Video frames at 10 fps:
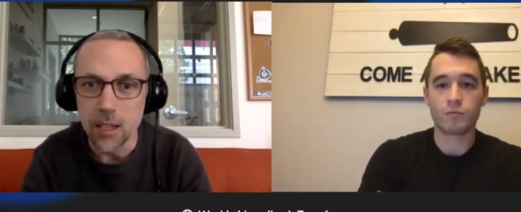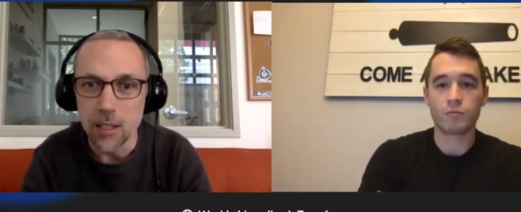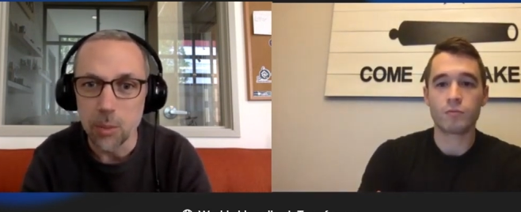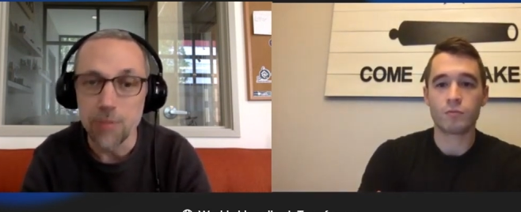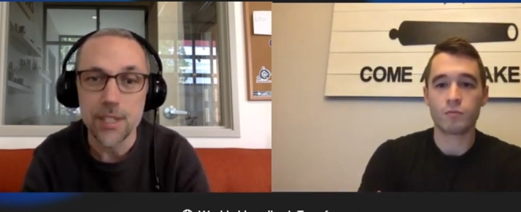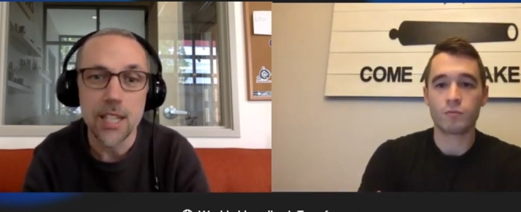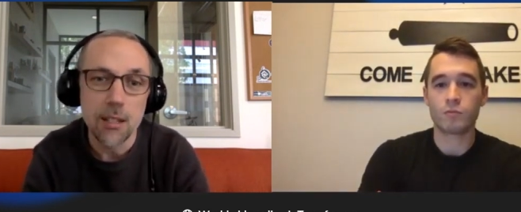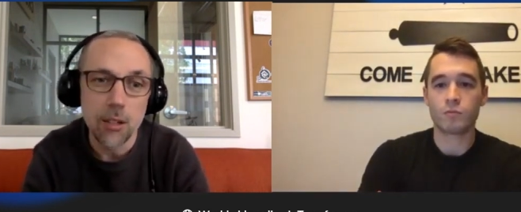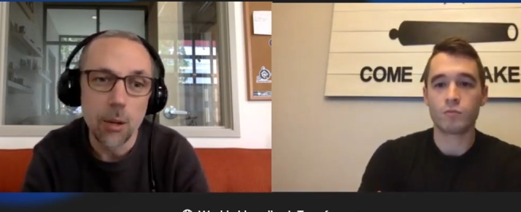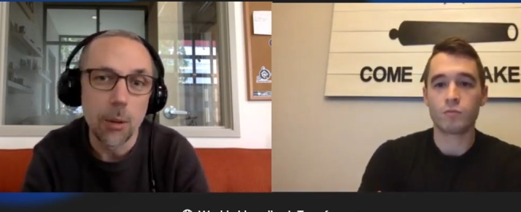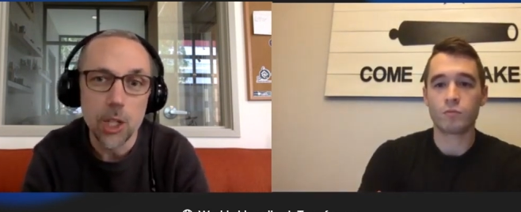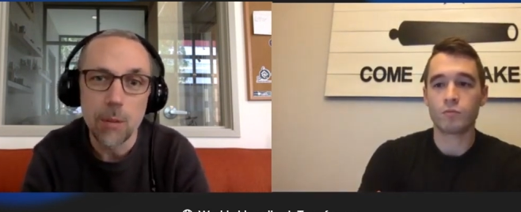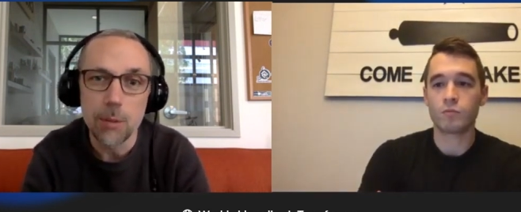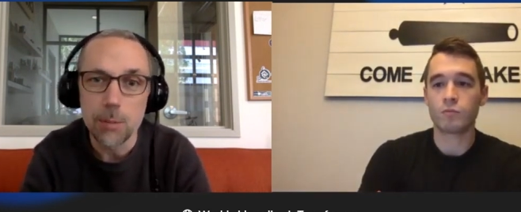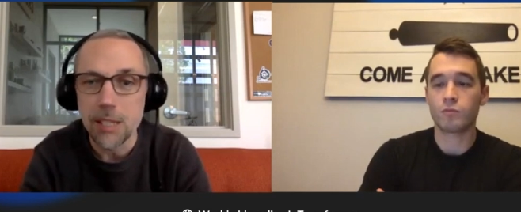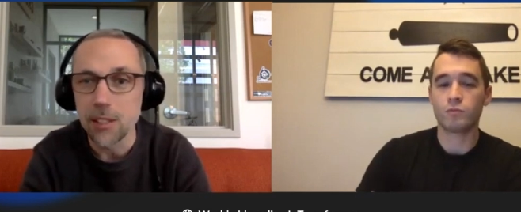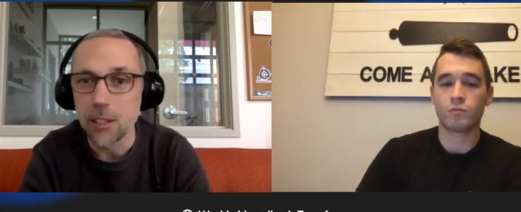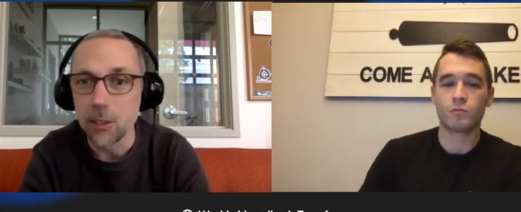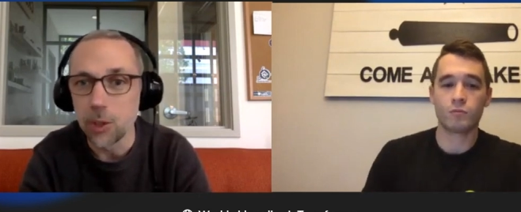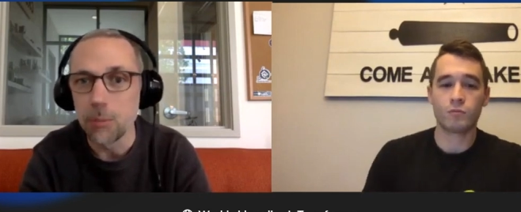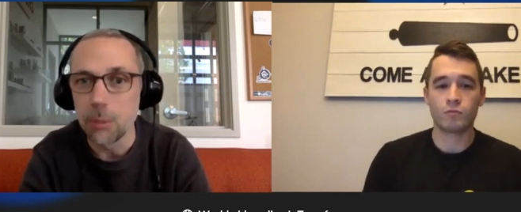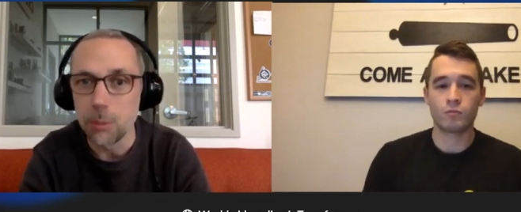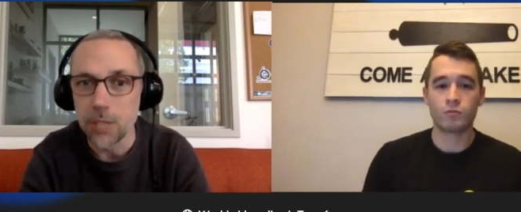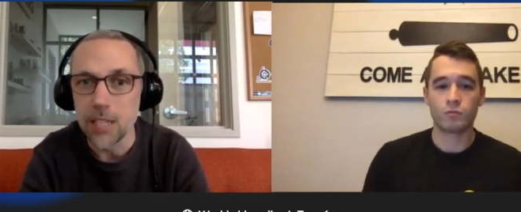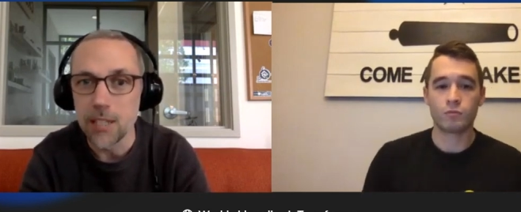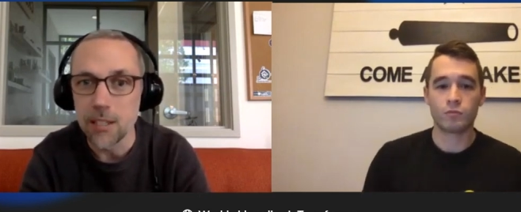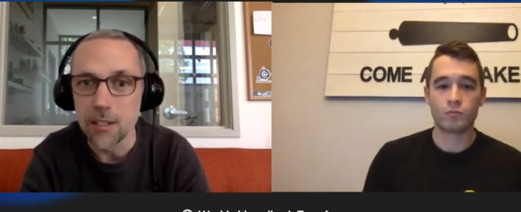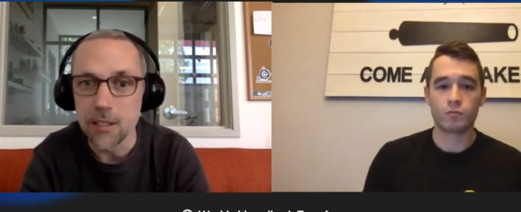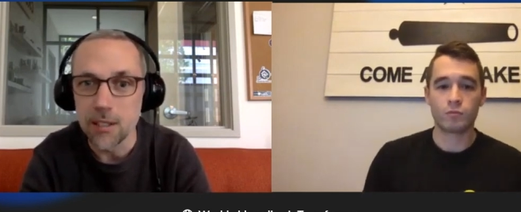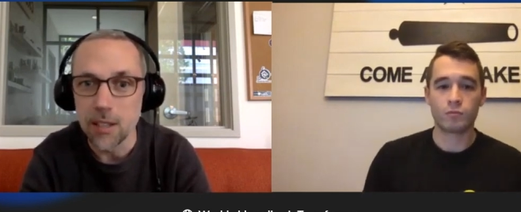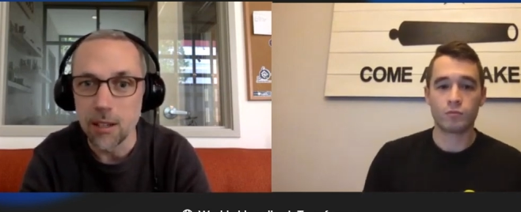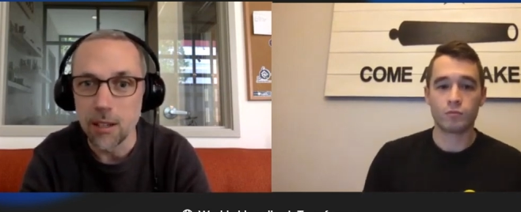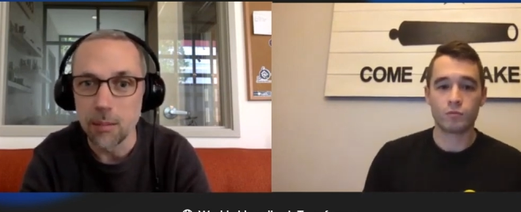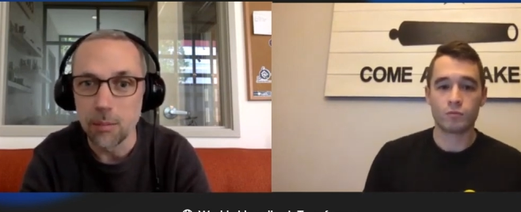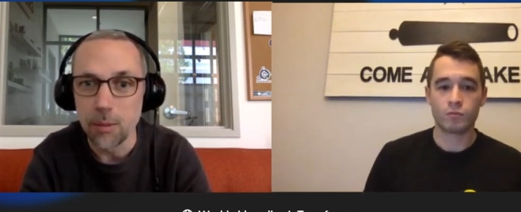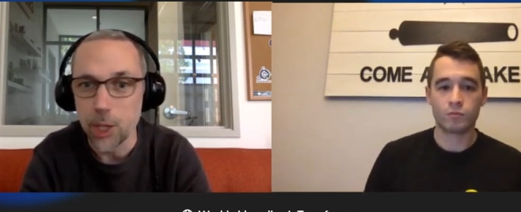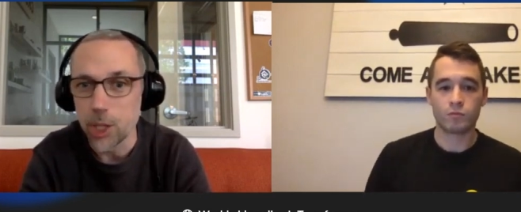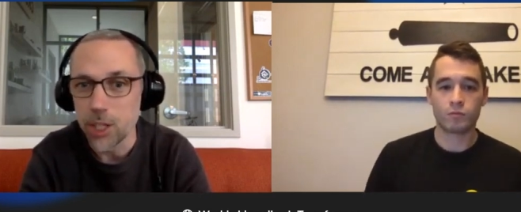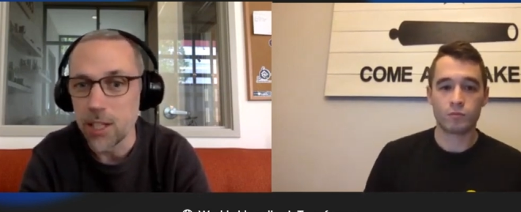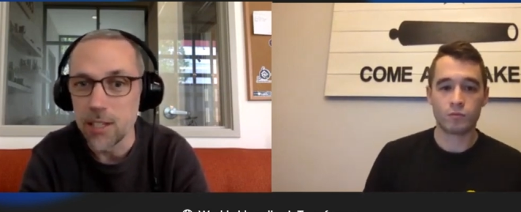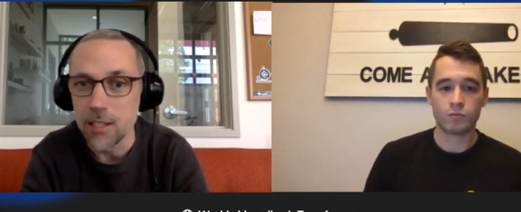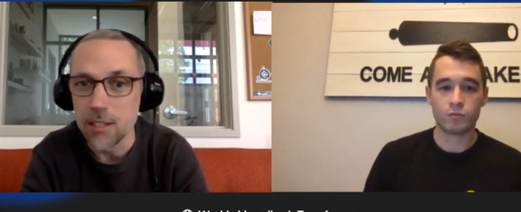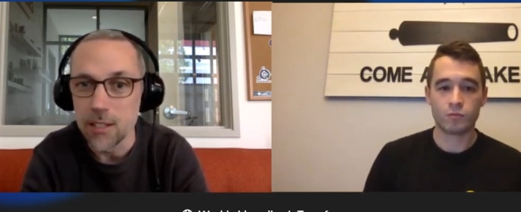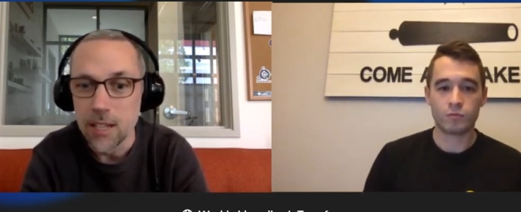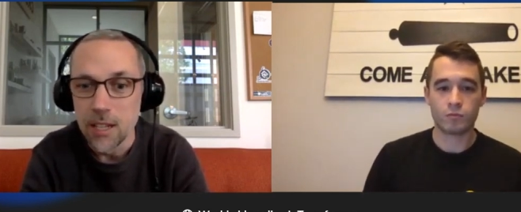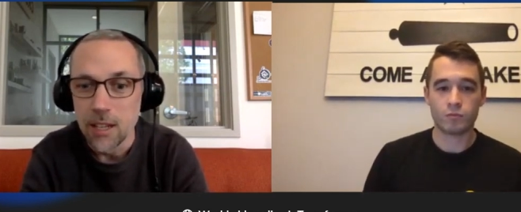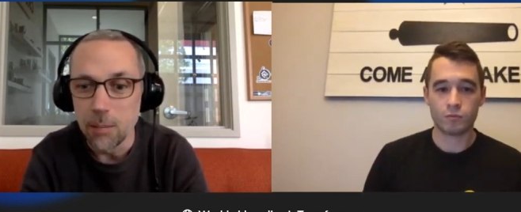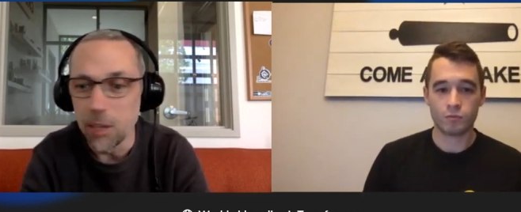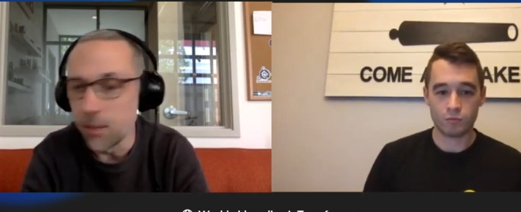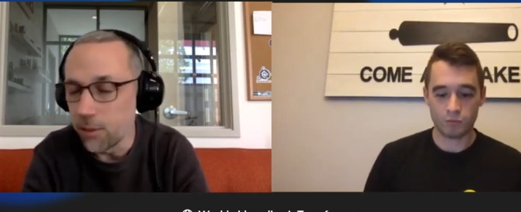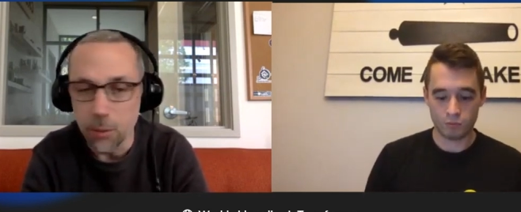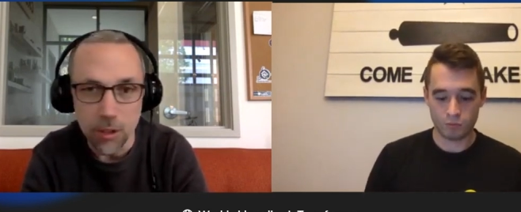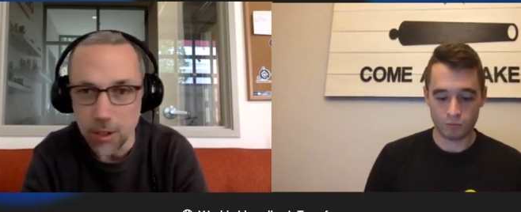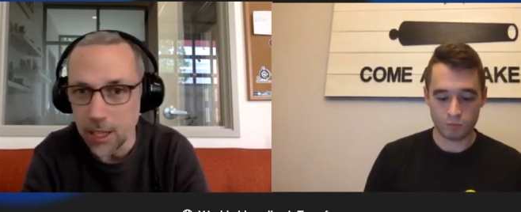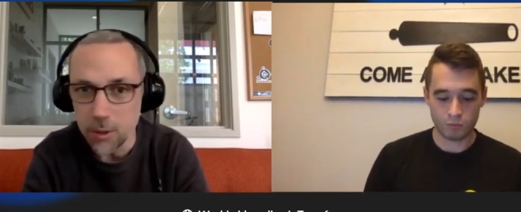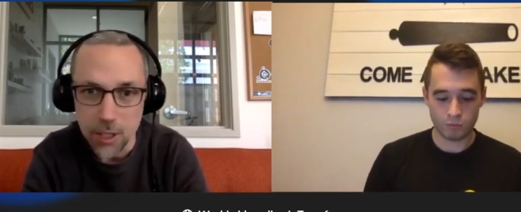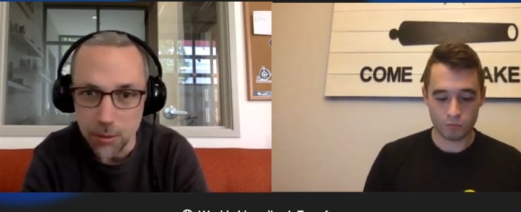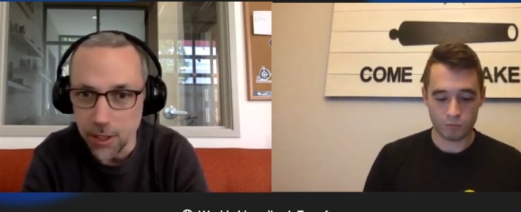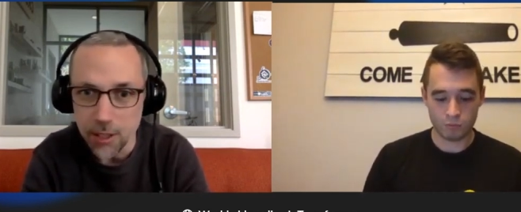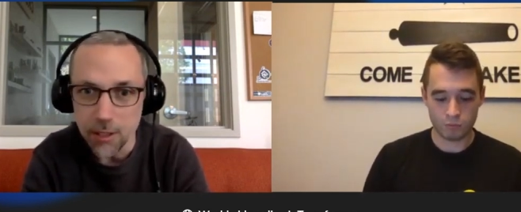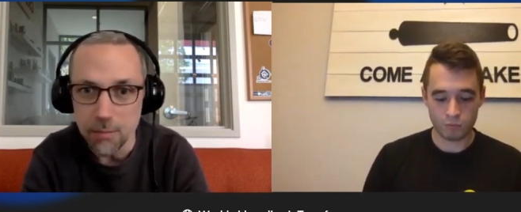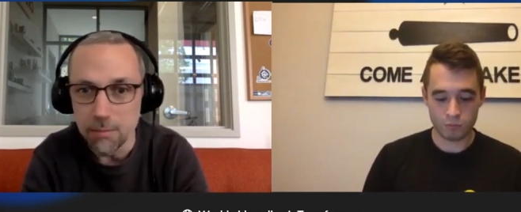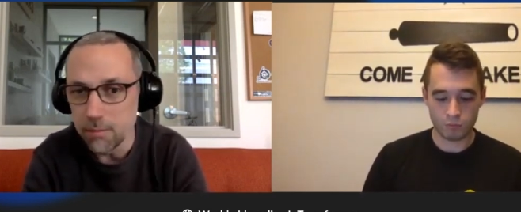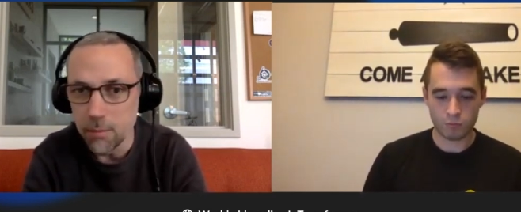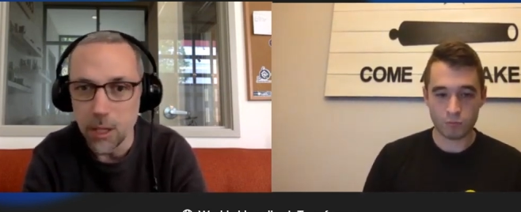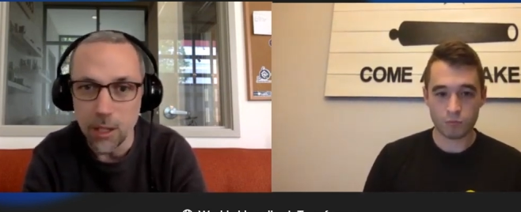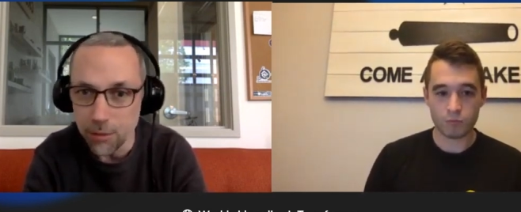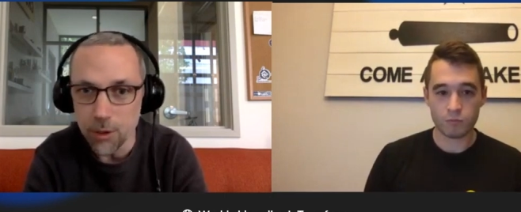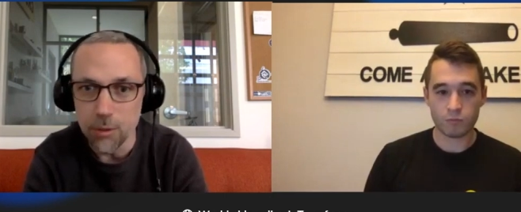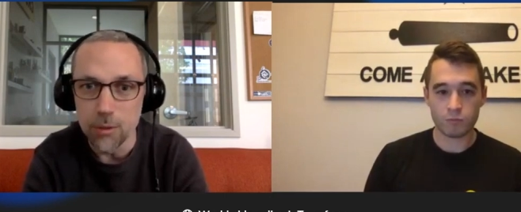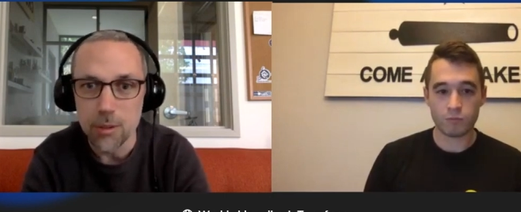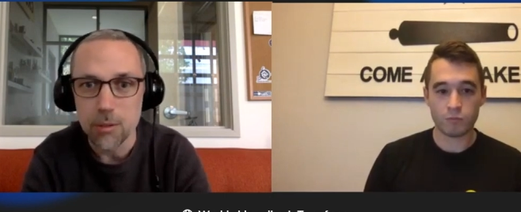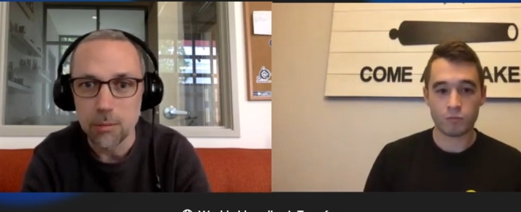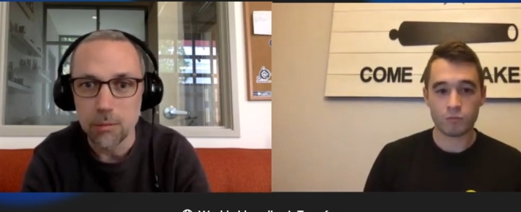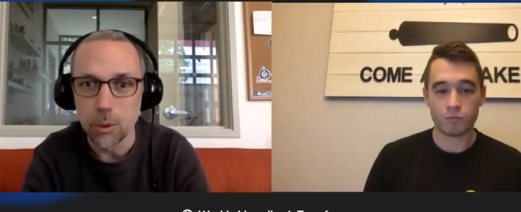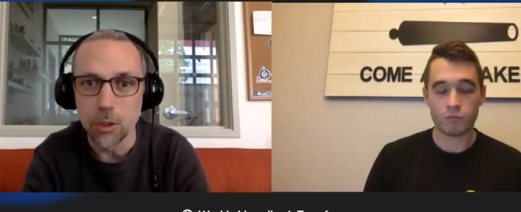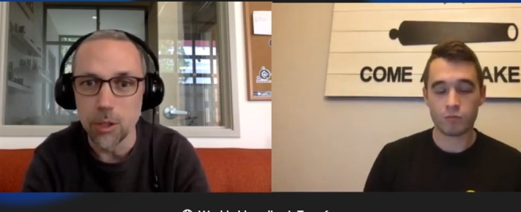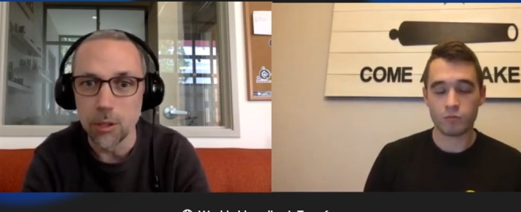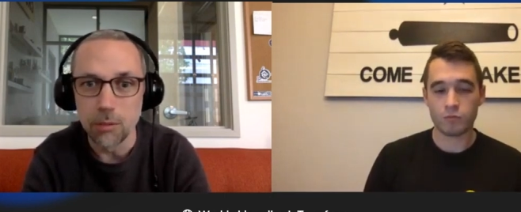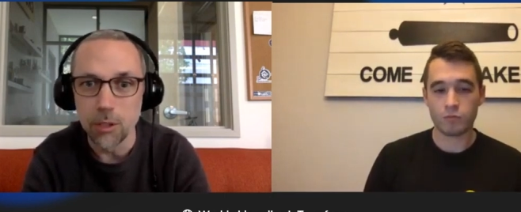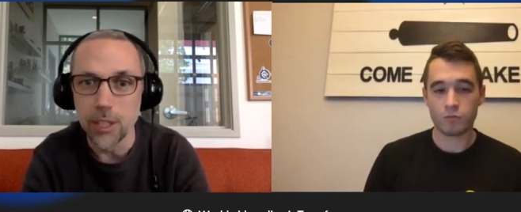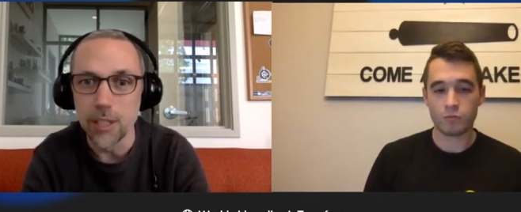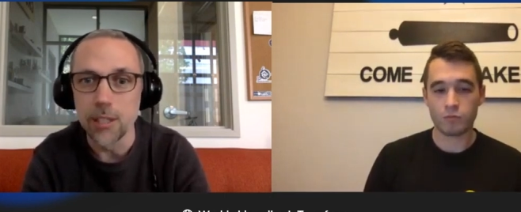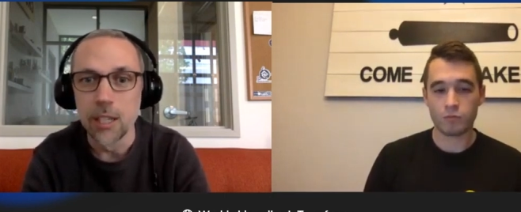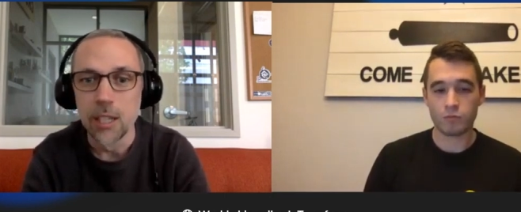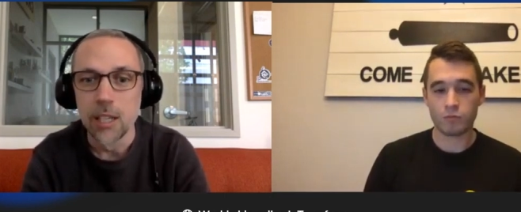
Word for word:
Speaker 1: So we've seen, my job is basically to look at people's ideas and projects' ideas. Many of them are IoT related, many of those LoRa related,